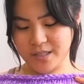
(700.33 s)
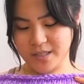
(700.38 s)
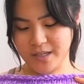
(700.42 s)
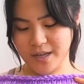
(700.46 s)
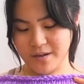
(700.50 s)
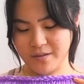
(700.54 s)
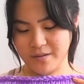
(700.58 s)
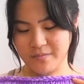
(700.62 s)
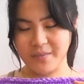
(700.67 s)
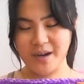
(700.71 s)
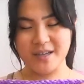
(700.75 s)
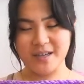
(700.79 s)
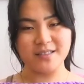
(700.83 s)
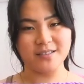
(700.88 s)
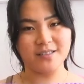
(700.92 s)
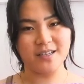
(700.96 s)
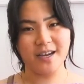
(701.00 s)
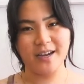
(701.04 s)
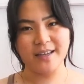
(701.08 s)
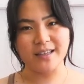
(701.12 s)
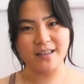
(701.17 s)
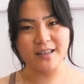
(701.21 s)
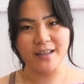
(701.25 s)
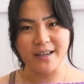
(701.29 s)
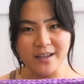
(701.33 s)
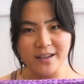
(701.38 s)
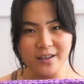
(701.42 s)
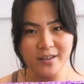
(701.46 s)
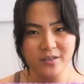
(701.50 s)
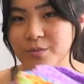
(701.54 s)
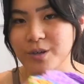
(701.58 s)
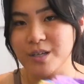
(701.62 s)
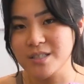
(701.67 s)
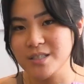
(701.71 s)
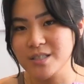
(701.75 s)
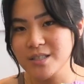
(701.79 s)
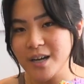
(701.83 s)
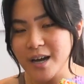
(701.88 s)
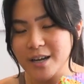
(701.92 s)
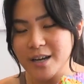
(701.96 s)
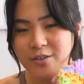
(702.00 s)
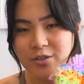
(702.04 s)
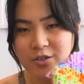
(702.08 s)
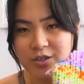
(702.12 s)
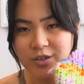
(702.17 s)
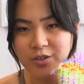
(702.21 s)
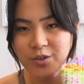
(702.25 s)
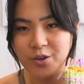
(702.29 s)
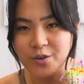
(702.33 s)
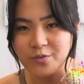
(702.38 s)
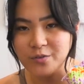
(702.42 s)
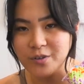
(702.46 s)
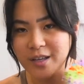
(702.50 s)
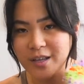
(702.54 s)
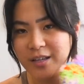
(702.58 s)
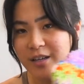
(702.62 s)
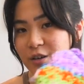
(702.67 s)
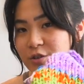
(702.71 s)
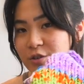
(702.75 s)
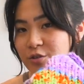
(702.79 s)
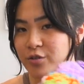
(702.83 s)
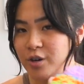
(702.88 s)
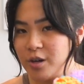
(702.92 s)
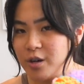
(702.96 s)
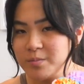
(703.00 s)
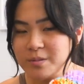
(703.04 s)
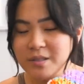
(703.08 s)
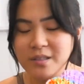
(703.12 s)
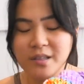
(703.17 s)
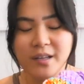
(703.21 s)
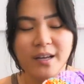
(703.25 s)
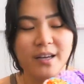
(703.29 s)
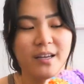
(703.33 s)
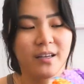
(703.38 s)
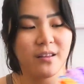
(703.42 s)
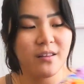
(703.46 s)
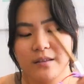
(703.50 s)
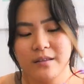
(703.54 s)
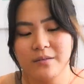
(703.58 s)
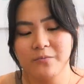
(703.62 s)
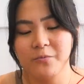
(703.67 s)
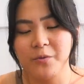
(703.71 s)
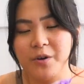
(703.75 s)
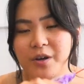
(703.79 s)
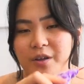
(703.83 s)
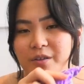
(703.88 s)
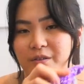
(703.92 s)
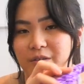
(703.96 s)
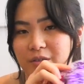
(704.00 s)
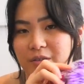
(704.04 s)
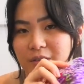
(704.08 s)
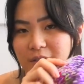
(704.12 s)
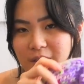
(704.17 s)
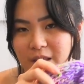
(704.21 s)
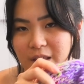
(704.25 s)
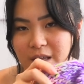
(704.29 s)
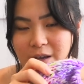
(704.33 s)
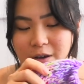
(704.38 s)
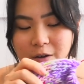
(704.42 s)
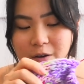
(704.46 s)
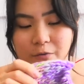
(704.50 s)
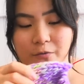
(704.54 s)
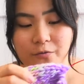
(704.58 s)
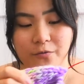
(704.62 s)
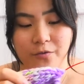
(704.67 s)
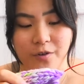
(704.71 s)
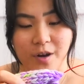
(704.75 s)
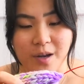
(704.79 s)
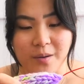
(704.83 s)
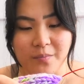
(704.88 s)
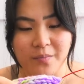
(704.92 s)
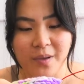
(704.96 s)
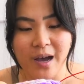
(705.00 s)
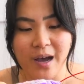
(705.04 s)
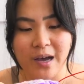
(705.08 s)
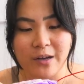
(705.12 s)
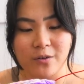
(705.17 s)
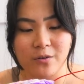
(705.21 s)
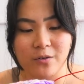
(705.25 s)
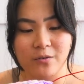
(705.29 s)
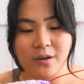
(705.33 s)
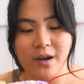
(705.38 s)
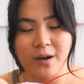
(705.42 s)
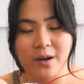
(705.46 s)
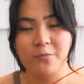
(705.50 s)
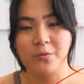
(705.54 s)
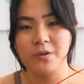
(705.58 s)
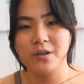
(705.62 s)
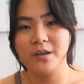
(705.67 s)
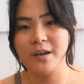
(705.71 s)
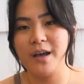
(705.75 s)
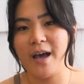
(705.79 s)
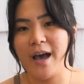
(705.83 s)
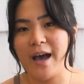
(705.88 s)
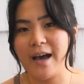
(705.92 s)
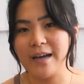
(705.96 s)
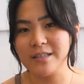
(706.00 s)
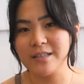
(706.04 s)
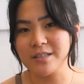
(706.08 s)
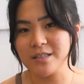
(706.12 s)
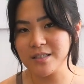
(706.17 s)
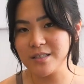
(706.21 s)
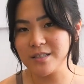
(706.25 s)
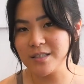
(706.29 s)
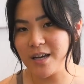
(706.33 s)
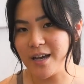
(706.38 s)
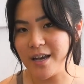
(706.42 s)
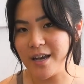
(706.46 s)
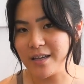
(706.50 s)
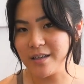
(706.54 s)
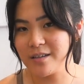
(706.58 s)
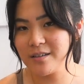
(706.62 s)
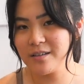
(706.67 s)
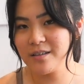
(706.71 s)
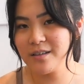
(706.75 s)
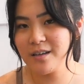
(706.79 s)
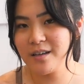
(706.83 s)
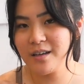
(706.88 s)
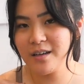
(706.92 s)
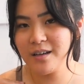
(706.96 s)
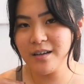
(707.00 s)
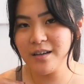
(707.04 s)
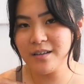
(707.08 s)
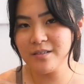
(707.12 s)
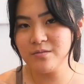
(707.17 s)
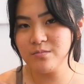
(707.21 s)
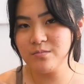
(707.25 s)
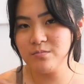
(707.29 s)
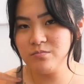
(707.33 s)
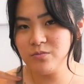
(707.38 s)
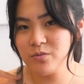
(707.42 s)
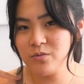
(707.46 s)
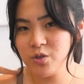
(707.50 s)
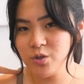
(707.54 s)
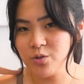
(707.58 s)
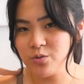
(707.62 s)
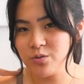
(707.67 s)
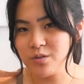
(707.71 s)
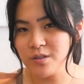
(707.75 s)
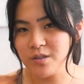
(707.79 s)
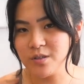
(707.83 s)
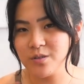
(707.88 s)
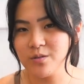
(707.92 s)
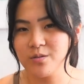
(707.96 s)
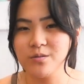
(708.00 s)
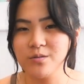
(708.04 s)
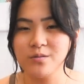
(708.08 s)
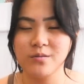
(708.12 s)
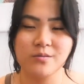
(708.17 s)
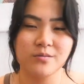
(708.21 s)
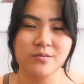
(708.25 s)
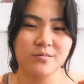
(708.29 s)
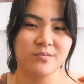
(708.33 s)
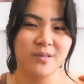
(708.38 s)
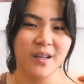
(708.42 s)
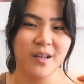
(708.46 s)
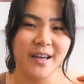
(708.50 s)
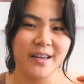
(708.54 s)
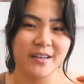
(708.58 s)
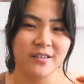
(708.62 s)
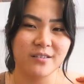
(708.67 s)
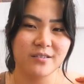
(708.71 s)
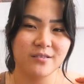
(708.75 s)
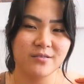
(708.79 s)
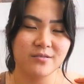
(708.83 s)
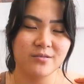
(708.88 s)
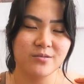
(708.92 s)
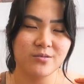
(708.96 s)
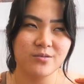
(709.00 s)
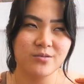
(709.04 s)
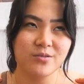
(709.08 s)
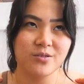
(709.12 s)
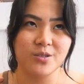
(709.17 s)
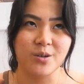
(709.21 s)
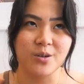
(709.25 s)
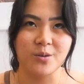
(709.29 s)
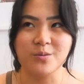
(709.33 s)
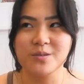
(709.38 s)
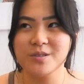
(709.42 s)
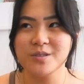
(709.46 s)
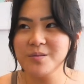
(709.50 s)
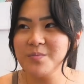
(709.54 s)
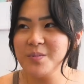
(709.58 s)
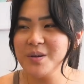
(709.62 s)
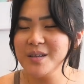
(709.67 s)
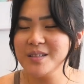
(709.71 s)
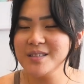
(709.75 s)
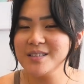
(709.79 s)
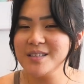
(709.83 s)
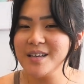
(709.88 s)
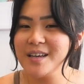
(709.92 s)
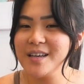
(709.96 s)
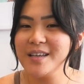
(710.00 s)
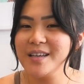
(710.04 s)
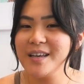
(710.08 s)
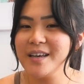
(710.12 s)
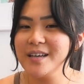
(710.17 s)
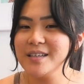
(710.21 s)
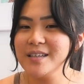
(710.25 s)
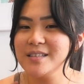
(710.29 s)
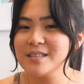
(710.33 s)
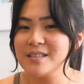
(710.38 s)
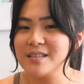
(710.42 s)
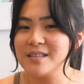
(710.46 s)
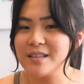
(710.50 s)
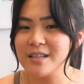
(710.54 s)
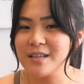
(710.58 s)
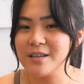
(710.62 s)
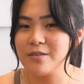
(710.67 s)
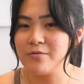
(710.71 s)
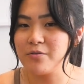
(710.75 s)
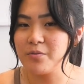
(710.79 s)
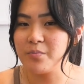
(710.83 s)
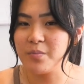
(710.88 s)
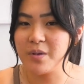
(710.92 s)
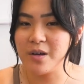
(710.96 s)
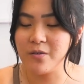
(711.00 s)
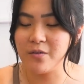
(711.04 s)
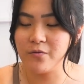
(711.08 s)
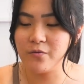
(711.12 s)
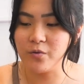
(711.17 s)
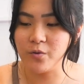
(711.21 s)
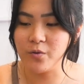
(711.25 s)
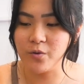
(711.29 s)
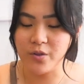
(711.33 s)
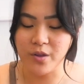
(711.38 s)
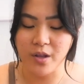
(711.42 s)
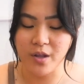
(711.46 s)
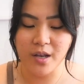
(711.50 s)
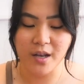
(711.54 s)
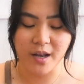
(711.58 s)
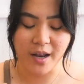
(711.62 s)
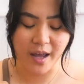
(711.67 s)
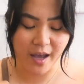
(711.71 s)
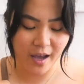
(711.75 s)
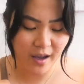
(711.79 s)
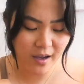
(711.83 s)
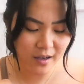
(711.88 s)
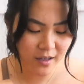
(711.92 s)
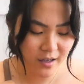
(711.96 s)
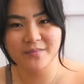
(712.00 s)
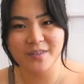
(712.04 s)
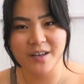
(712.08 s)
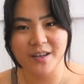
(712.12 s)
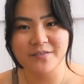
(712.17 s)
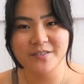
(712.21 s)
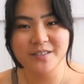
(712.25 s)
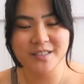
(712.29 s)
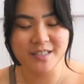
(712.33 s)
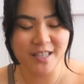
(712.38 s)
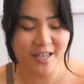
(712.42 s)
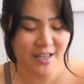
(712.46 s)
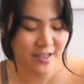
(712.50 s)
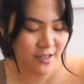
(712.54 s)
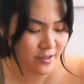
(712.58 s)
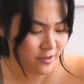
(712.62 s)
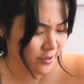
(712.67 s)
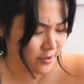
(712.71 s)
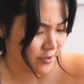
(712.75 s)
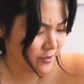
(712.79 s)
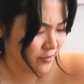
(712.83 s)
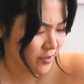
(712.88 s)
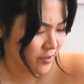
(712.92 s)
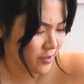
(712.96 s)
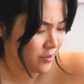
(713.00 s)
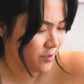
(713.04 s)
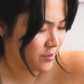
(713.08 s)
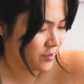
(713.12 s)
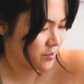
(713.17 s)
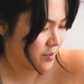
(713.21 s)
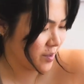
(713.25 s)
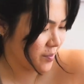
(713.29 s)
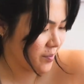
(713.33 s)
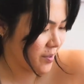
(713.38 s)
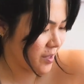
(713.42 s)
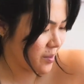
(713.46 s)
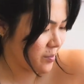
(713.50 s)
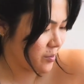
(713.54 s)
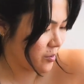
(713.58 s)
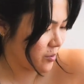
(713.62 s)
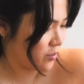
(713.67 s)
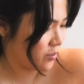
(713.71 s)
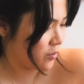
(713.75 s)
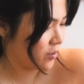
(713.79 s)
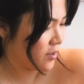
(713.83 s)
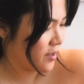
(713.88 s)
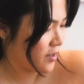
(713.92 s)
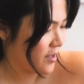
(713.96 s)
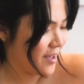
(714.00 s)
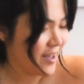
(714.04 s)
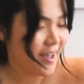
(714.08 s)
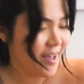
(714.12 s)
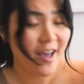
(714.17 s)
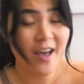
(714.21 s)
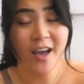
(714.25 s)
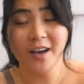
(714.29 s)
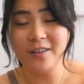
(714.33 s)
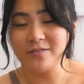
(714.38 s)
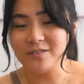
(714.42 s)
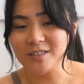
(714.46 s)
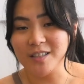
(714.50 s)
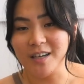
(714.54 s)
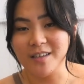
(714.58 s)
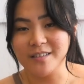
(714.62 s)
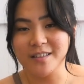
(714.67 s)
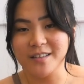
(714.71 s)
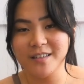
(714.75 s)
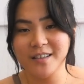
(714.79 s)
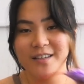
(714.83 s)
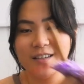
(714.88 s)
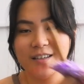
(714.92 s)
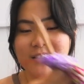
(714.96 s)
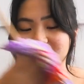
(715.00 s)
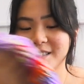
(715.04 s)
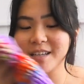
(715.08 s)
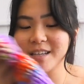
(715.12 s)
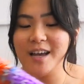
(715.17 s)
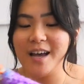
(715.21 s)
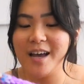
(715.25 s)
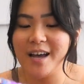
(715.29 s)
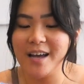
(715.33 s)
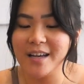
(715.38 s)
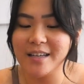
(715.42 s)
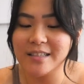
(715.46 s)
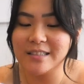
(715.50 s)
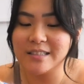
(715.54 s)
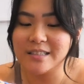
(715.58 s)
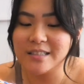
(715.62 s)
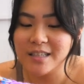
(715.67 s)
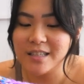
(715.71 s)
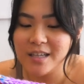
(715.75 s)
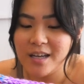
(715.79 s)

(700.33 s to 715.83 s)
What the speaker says: like my desired length, which I usually go for like a cropped length. With the front panel, I want to add just like two little like shoulder bits, I guess, and leave a bit for the neck. I've seen a lot of videos where people have done this, and